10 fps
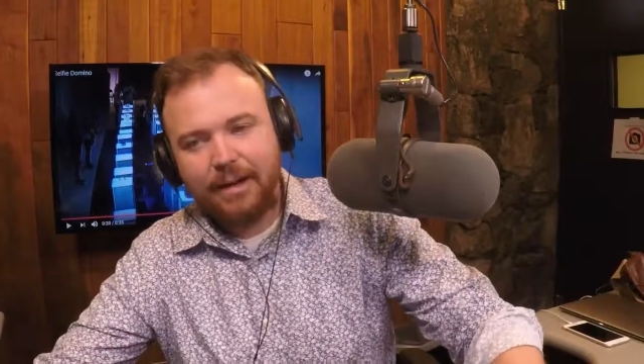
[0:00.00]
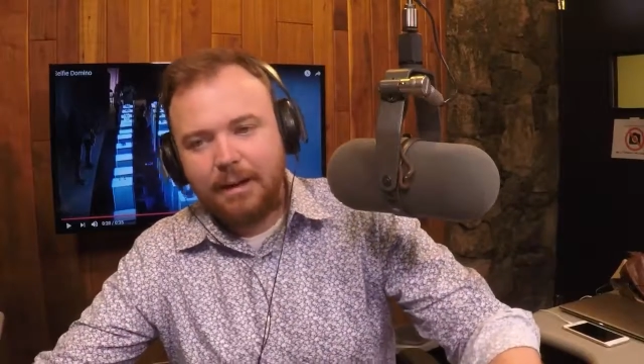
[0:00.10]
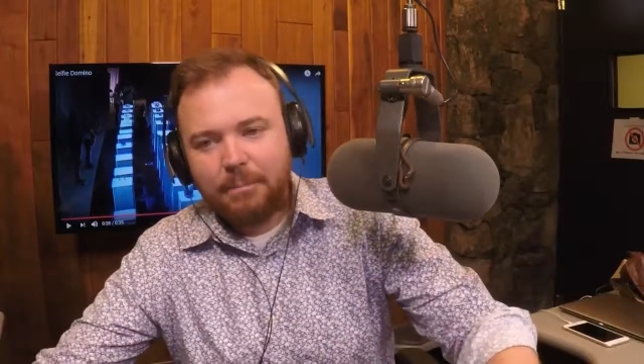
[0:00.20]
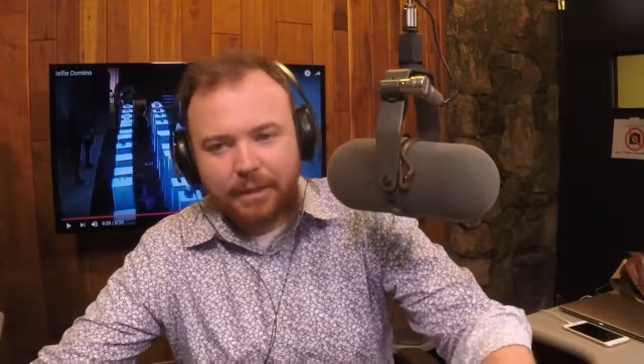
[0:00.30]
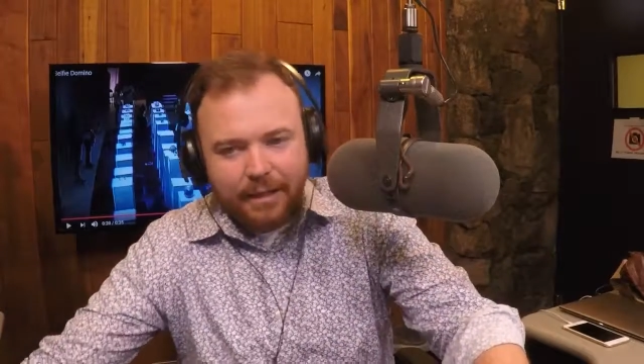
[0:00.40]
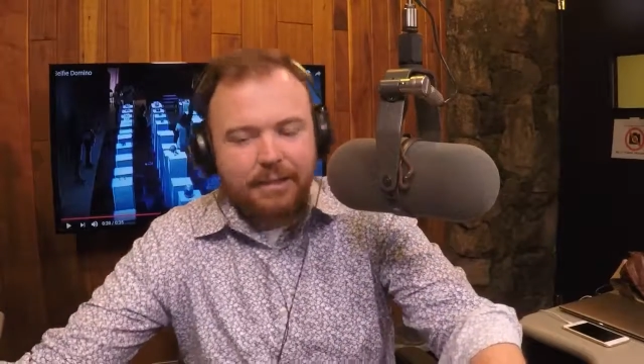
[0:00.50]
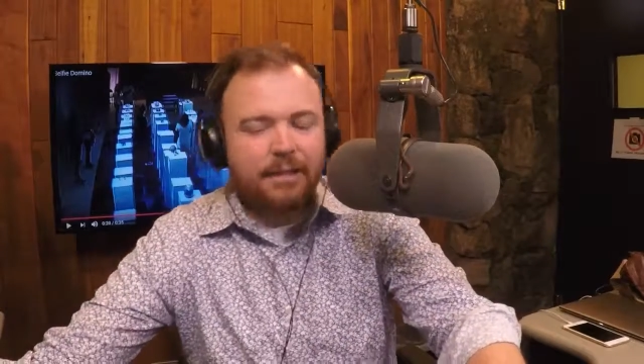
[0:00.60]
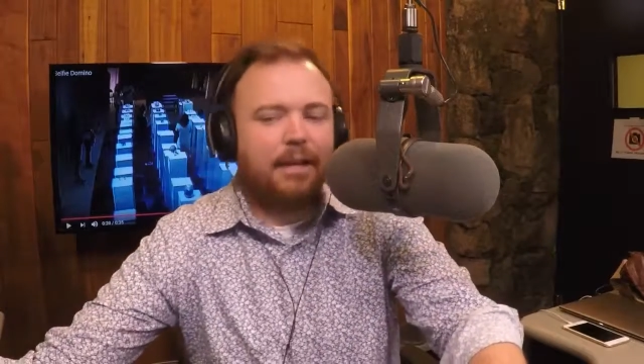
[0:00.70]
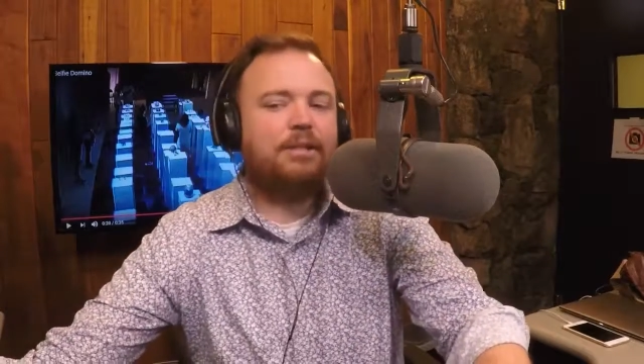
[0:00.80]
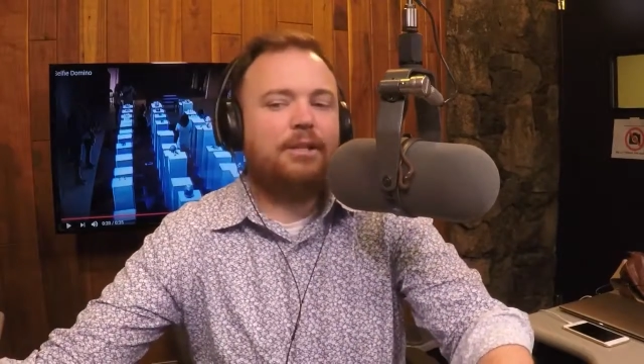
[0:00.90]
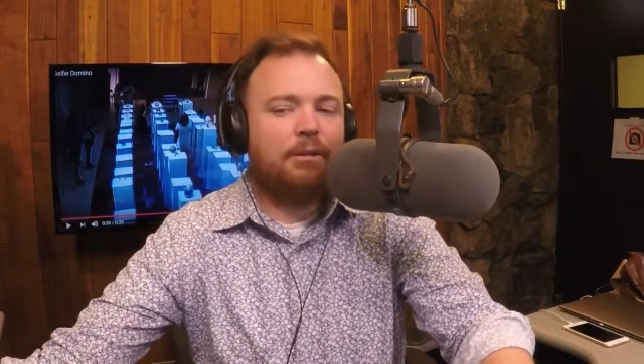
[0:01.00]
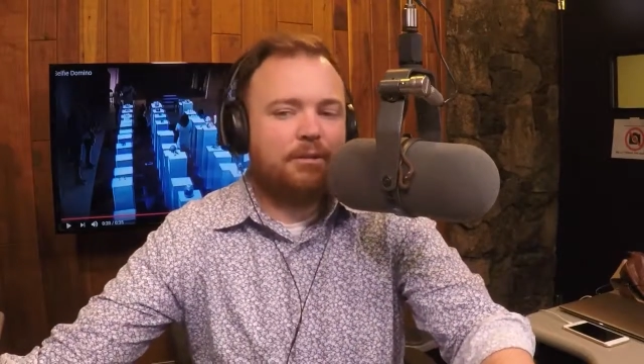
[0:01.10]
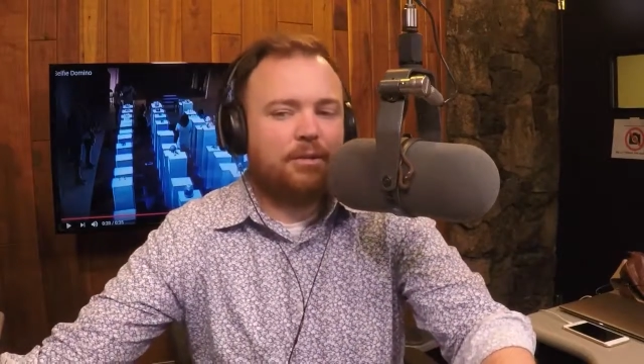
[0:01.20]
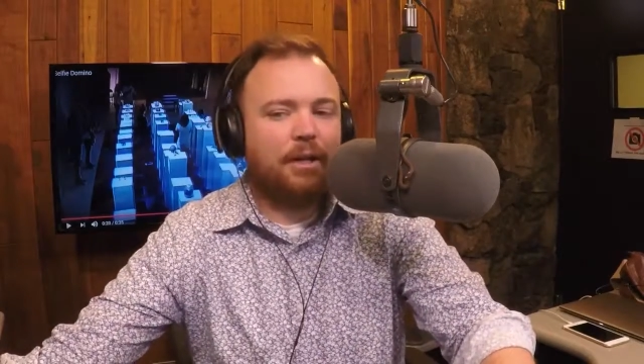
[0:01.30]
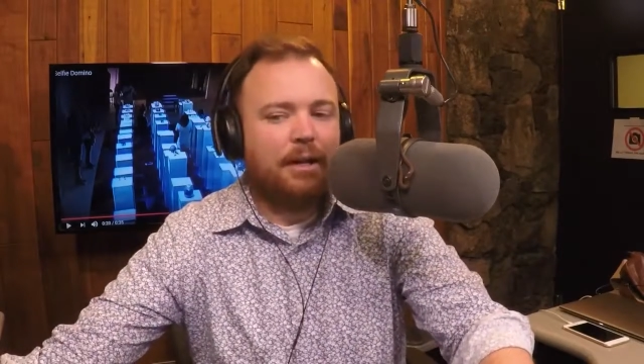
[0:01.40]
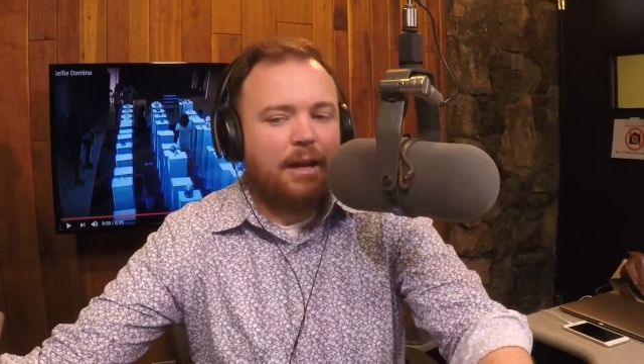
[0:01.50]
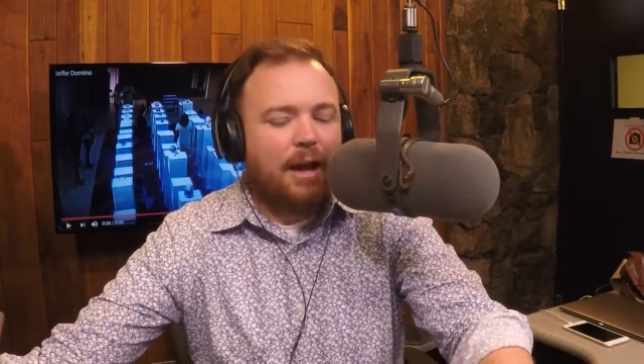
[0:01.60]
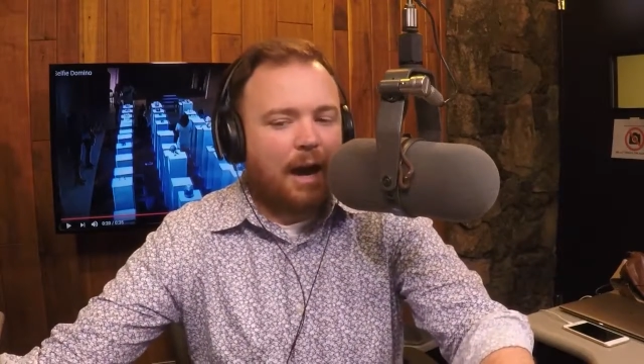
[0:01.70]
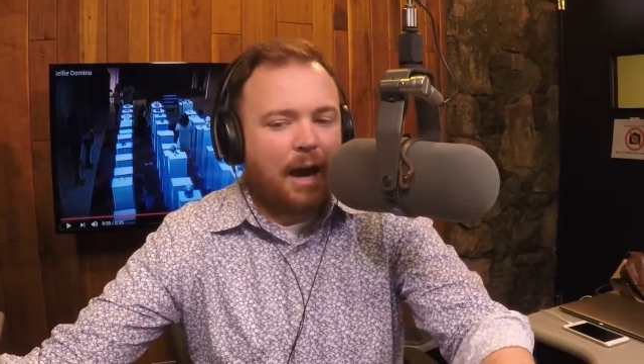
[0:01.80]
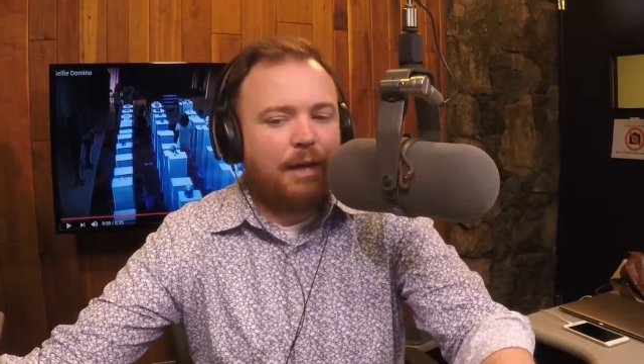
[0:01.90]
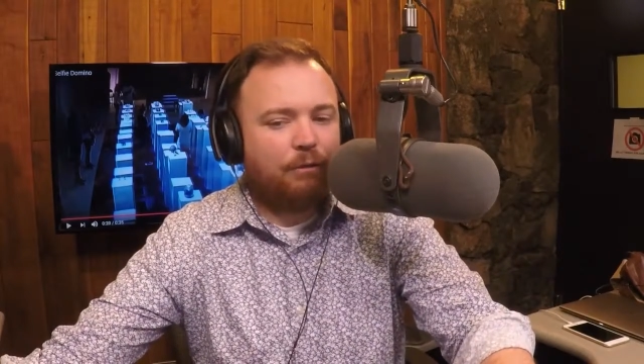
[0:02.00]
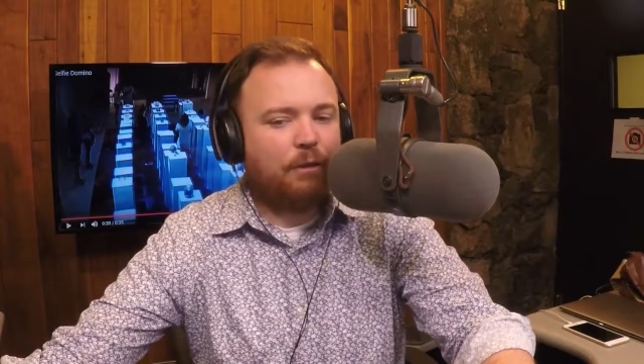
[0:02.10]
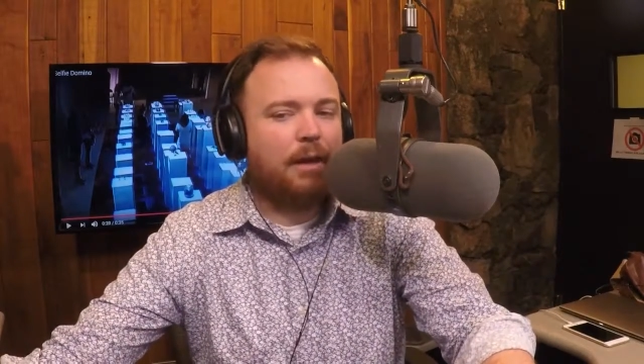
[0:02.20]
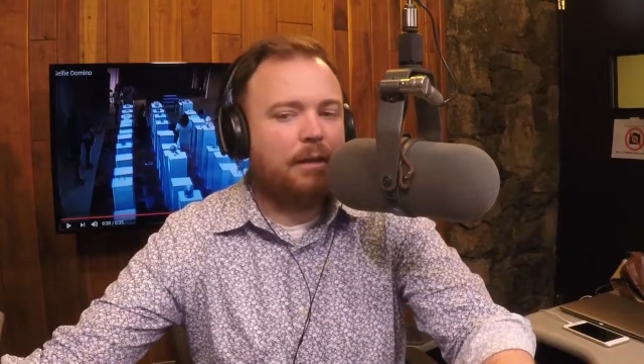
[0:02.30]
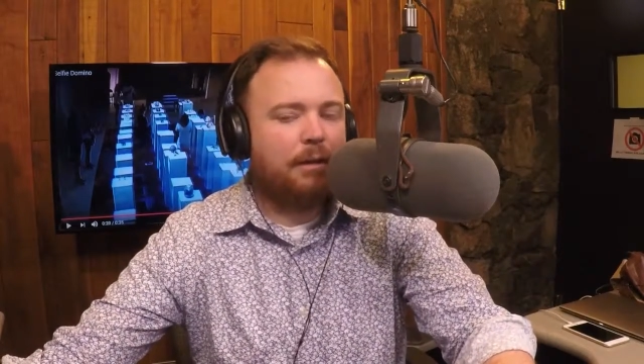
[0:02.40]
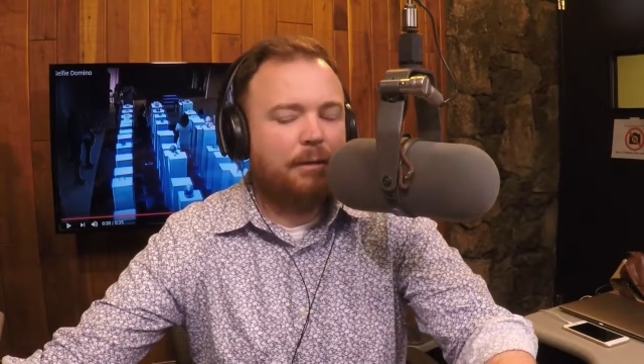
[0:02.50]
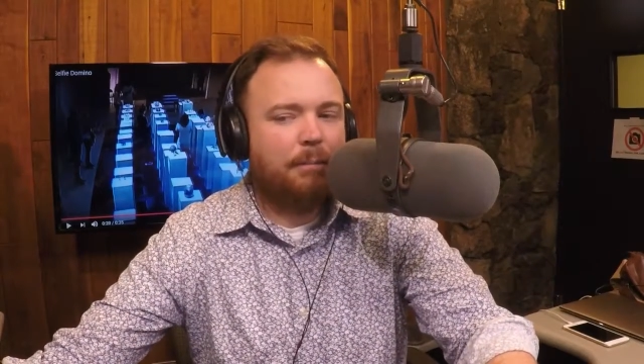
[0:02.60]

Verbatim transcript: But it's seriously, I think